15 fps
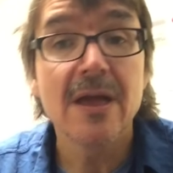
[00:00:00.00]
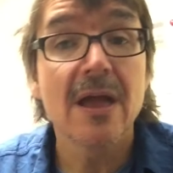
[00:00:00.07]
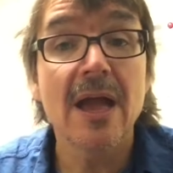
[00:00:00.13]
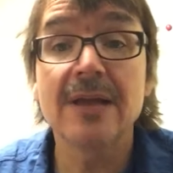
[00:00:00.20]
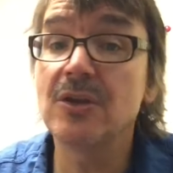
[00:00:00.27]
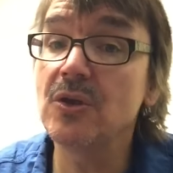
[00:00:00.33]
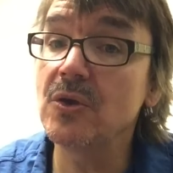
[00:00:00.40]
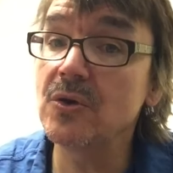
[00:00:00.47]

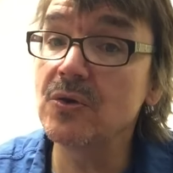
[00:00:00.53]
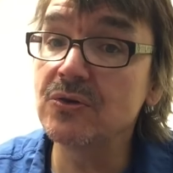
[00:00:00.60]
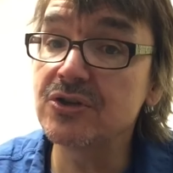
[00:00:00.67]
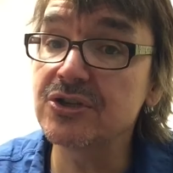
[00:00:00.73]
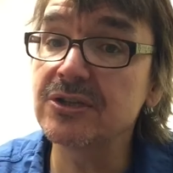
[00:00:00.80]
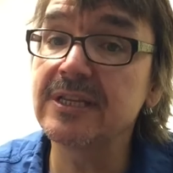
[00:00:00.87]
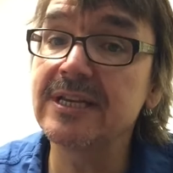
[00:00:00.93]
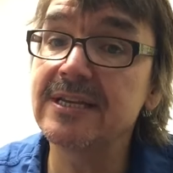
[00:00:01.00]
And
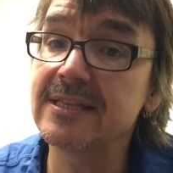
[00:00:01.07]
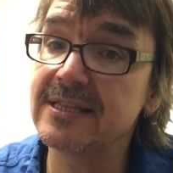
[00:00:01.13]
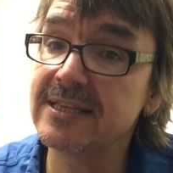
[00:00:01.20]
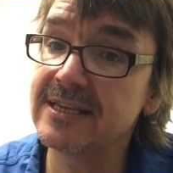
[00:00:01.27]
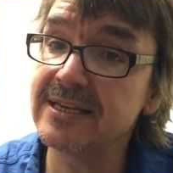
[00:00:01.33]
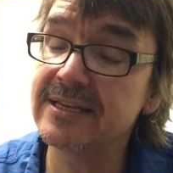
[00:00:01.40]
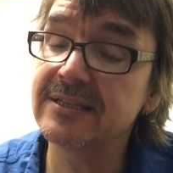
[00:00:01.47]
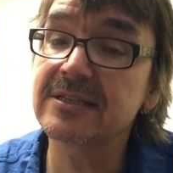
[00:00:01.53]
usually
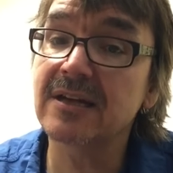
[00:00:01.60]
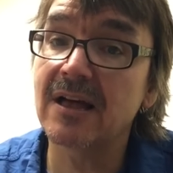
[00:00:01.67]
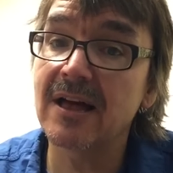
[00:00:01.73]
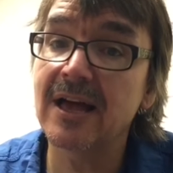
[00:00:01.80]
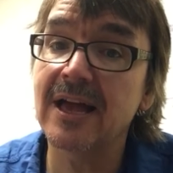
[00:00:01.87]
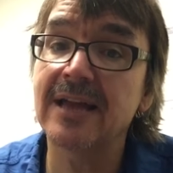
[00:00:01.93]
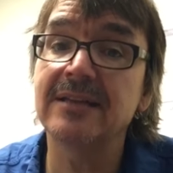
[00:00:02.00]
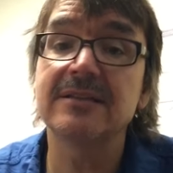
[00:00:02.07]
these
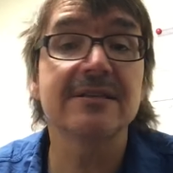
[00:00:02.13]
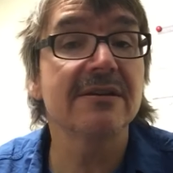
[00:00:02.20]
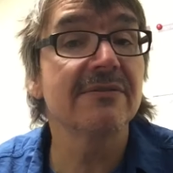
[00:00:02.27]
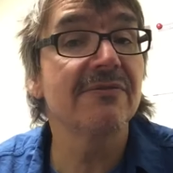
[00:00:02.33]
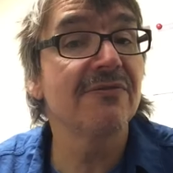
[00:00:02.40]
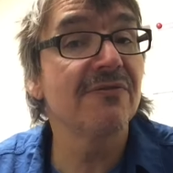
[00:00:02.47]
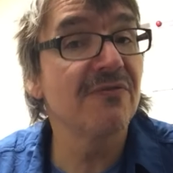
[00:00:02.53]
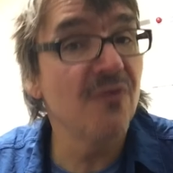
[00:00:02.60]
kinds
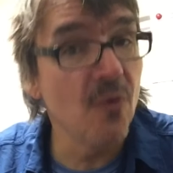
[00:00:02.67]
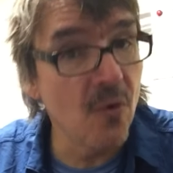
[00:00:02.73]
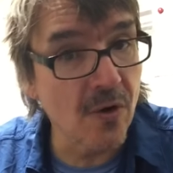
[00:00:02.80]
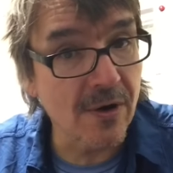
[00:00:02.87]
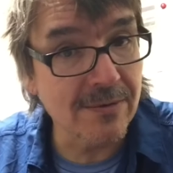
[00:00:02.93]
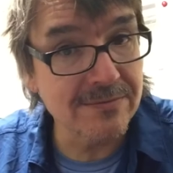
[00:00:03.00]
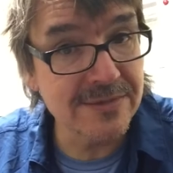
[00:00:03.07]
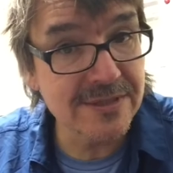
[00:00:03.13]
of
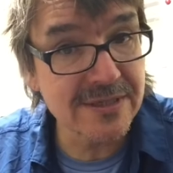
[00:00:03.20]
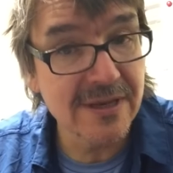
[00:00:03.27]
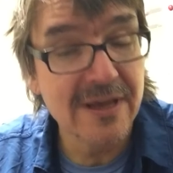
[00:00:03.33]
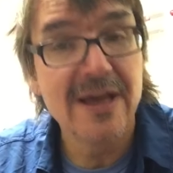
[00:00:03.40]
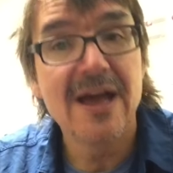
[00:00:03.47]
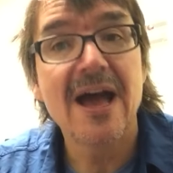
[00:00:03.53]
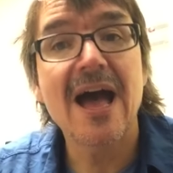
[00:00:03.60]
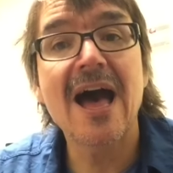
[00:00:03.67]
forms
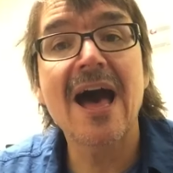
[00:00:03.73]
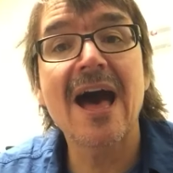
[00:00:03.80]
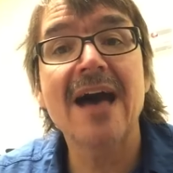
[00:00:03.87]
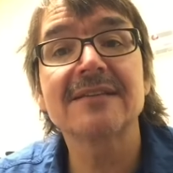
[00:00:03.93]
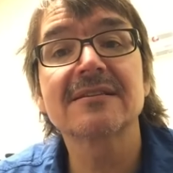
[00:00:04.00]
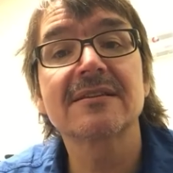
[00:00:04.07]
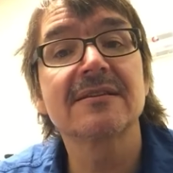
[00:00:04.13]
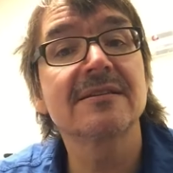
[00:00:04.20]

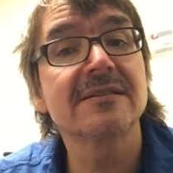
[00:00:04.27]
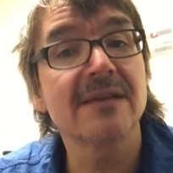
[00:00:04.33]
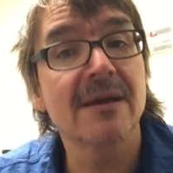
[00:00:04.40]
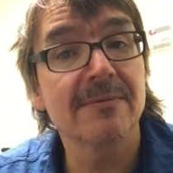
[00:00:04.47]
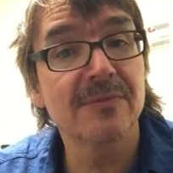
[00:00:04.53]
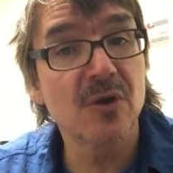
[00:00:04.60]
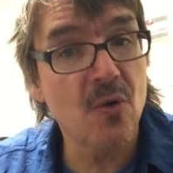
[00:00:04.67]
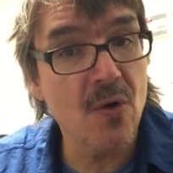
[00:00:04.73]
ask
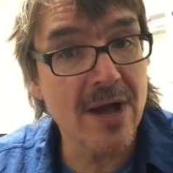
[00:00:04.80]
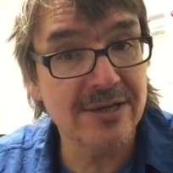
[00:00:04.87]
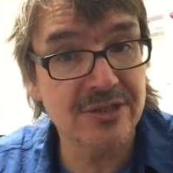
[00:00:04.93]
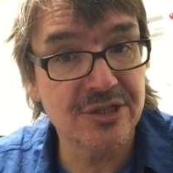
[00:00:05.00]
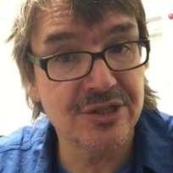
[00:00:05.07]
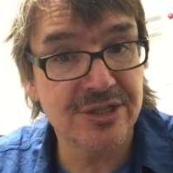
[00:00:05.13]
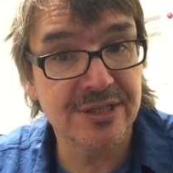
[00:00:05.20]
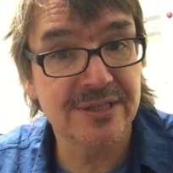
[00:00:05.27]
some
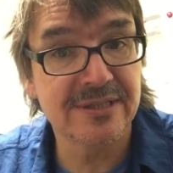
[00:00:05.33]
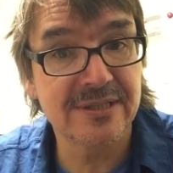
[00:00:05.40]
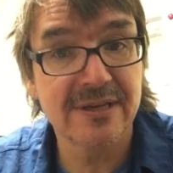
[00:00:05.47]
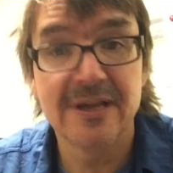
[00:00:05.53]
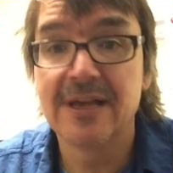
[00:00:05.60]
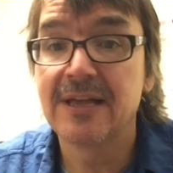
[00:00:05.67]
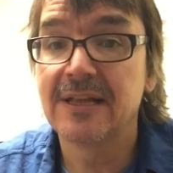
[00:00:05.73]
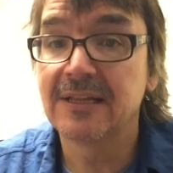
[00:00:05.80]
questions
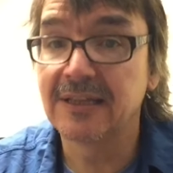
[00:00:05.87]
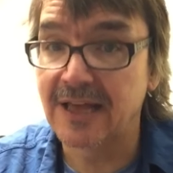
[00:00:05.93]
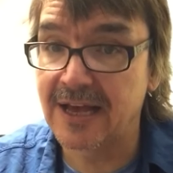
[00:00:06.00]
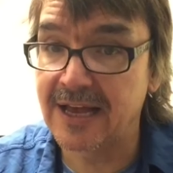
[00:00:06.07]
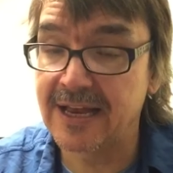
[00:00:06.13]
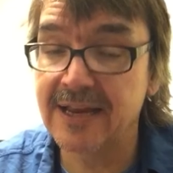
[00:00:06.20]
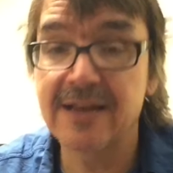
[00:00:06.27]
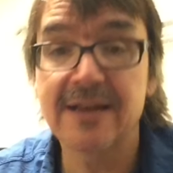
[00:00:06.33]

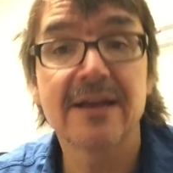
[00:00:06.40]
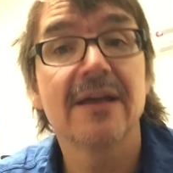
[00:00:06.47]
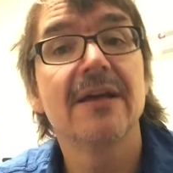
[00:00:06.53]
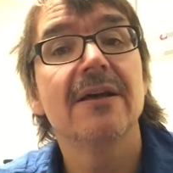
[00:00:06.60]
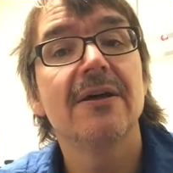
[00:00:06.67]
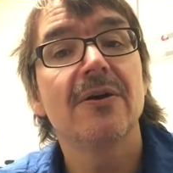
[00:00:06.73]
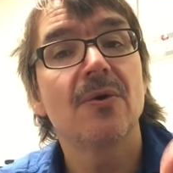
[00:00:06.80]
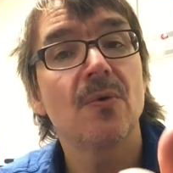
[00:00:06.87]
like,
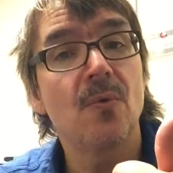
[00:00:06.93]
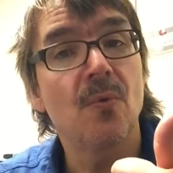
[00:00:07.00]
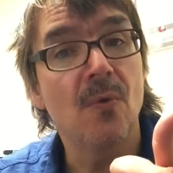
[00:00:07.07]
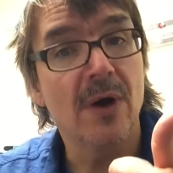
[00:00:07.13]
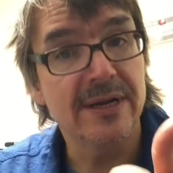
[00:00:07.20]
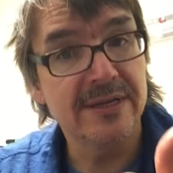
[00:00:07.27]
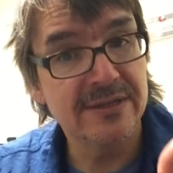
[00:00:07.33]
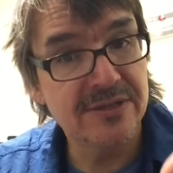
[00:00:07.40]

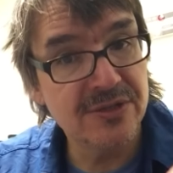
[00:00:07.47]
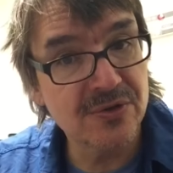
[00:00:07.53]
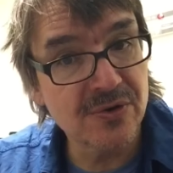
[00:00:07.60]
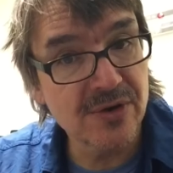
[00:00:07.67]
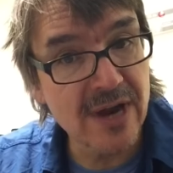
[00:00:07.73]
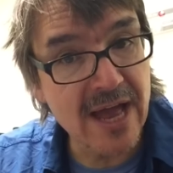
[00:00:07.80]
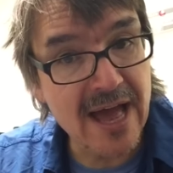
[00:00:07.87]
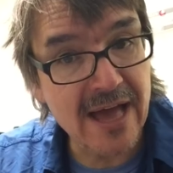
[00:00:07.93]
what is
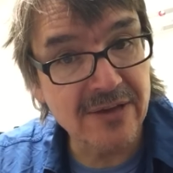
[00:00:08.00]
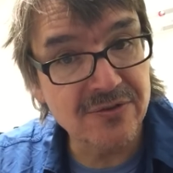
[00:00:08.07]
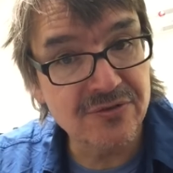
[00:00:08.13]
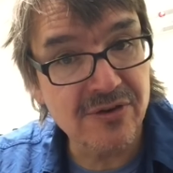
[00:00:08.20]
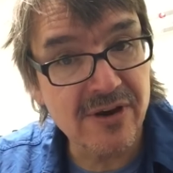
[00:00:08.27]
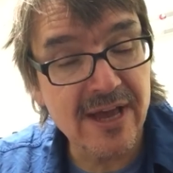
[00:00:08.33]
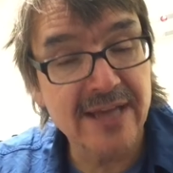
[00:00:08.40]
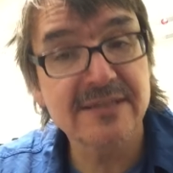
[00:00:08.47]
your
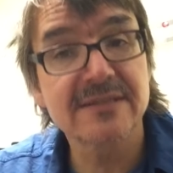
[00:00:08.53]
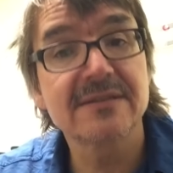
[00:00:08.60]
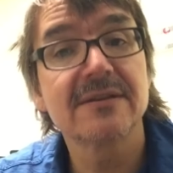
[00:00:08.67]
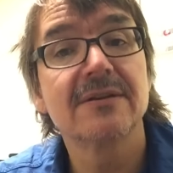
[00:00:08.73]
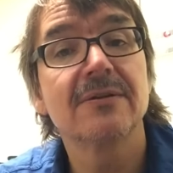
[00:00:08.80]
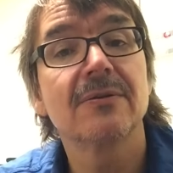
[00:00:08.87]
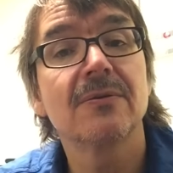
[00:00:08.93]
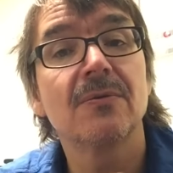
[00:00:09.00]
address?
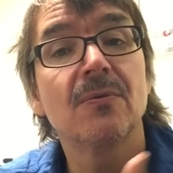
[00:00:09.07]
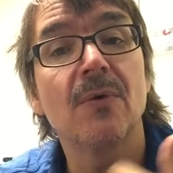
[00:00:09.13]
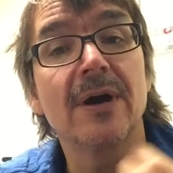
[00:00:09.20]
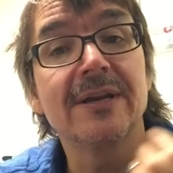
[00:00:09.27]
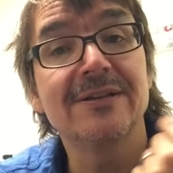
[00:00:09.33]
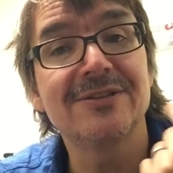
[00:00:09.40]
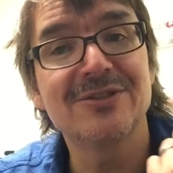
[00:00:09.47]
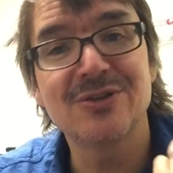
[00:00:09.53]

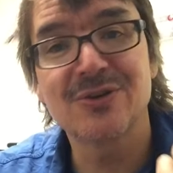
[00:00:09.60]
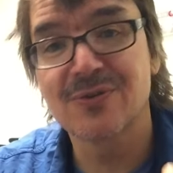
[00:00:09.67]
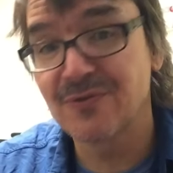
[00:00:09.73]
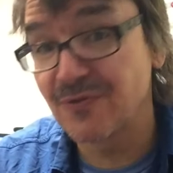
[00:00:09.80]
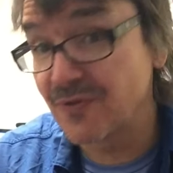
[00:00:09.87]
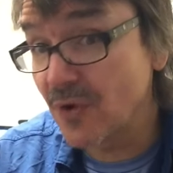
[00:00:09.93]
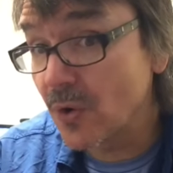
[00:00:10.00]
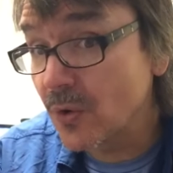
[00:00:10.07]
What is your
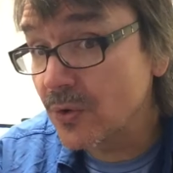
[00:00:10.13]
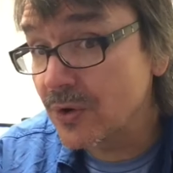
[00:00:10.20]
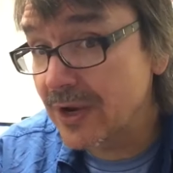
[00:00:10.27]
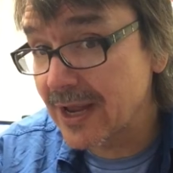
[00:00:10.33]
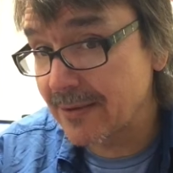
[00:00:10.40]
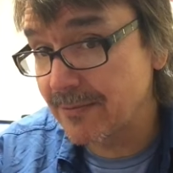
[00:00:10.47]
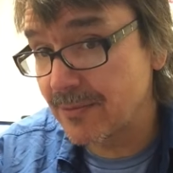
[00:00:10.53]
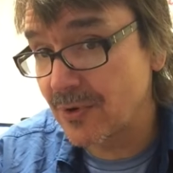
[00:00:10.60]
phone
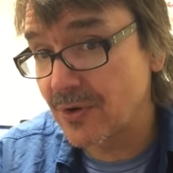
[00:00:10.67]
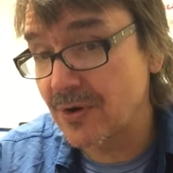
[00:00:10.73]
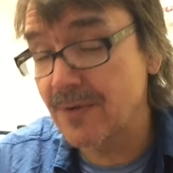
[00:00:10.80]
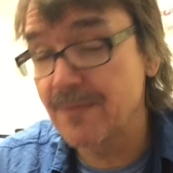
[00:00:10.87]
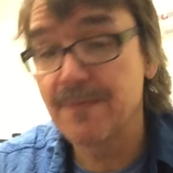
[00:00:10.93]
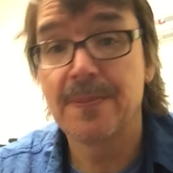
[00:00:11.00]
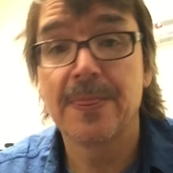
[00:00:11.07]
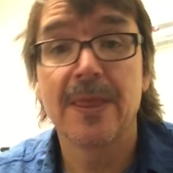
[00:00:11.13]

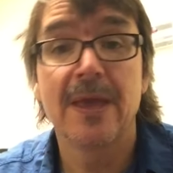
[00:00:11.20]
number?